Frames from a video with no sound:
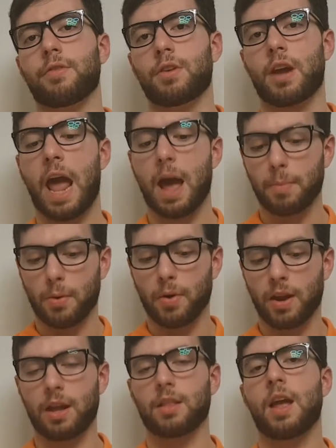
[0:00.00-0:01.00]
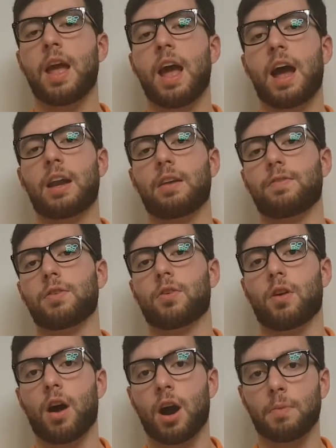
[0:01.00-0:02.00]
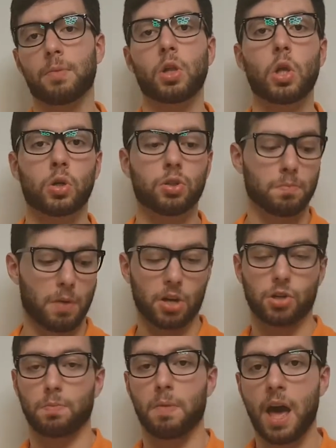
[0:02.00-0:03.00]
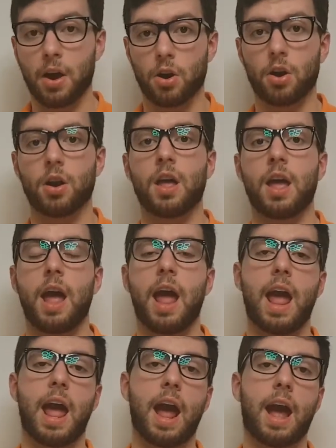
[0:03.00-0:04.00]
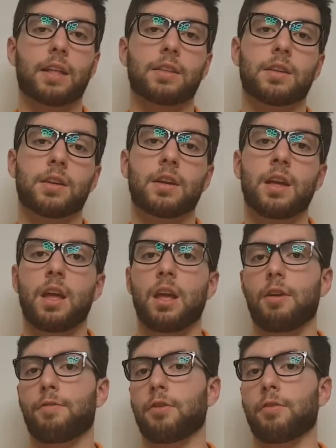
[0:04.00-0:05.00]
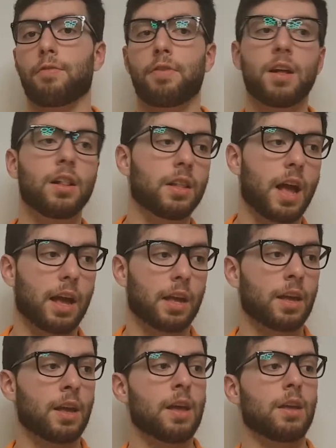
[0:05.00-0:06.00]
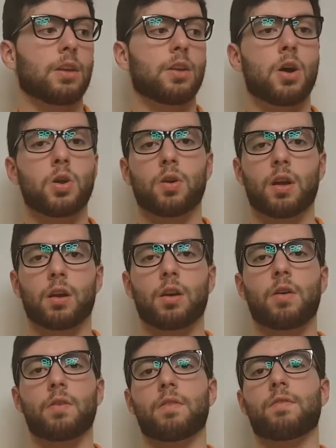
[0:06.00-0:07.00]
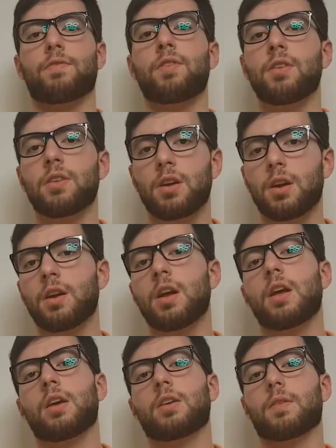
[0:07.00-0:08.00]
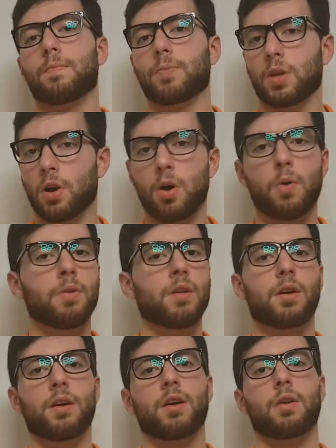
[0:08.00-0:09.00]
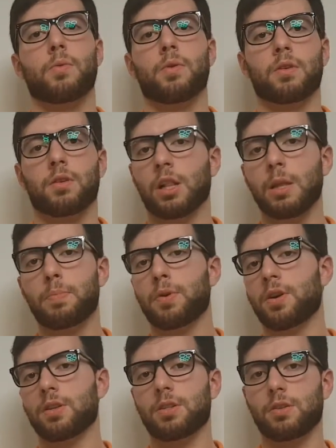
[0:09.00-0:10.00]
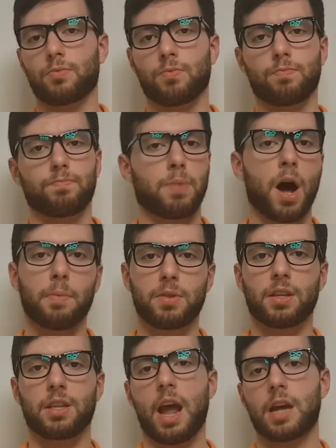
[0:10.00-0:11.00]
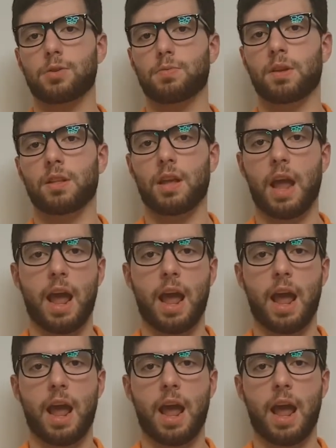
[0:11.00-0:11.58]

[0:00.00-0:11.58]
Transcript: you're happy with it and if your arm looks much better. And if you feel like you can go even further, go with clippers, pop the attachment,